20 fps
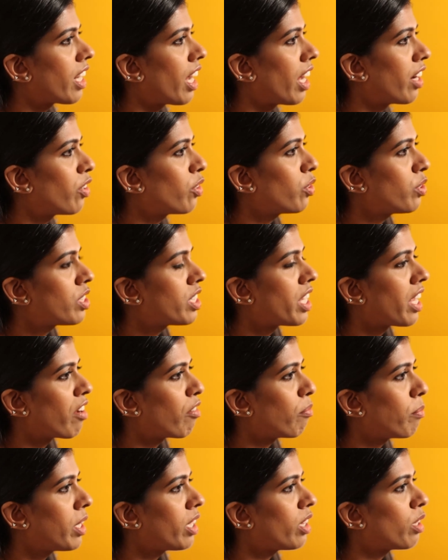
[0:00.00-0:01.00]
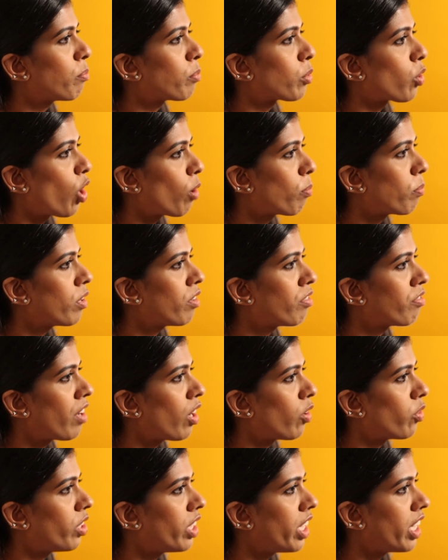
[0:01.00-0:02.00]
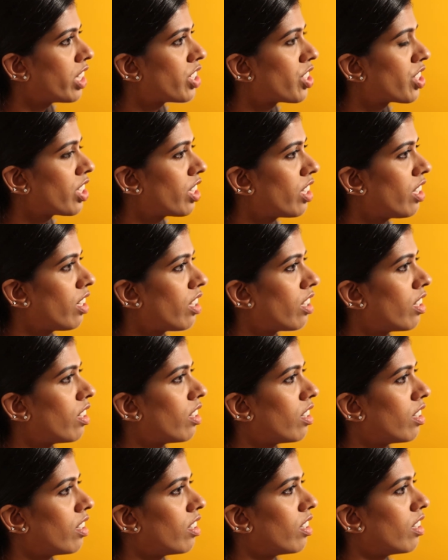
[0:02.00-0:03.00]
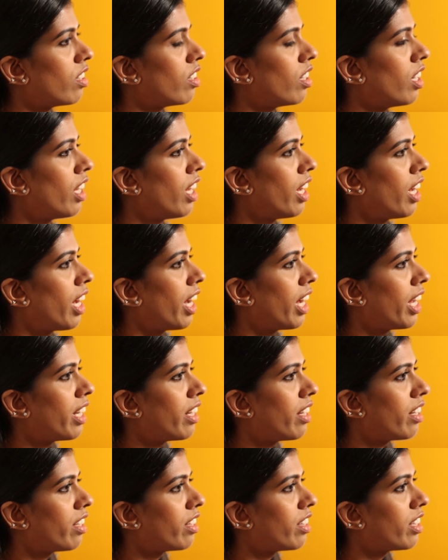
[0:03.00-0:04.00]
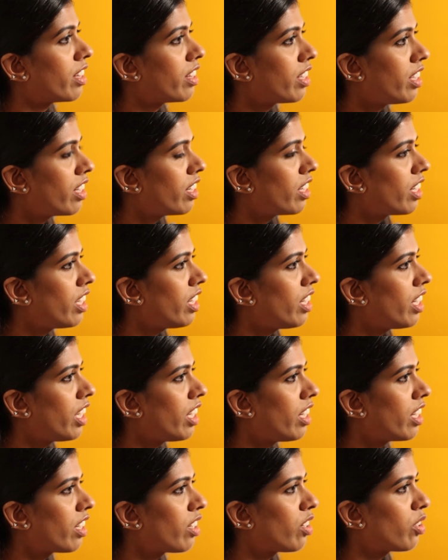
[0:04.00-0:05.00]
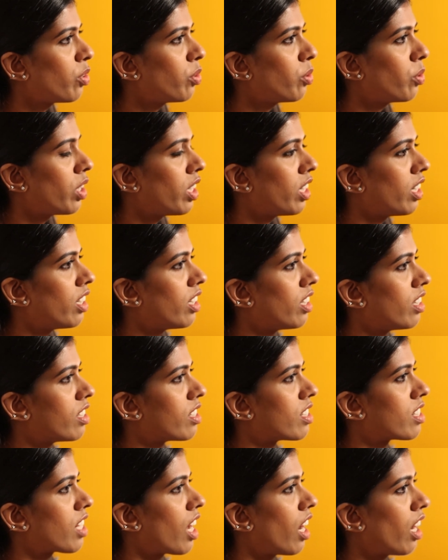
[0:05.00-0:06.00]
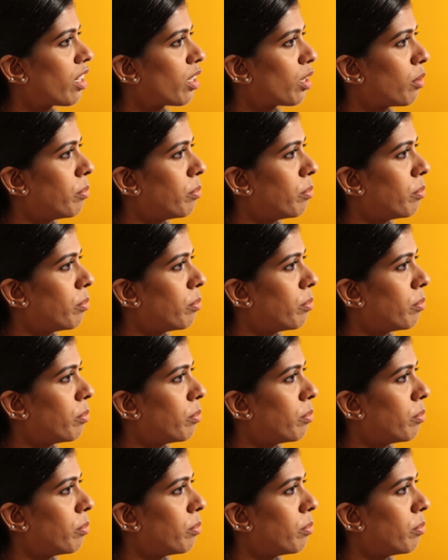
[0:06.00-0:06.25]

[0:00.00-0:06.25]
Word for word: Andrews gave me the proper foundation and the theory needed to uh, start a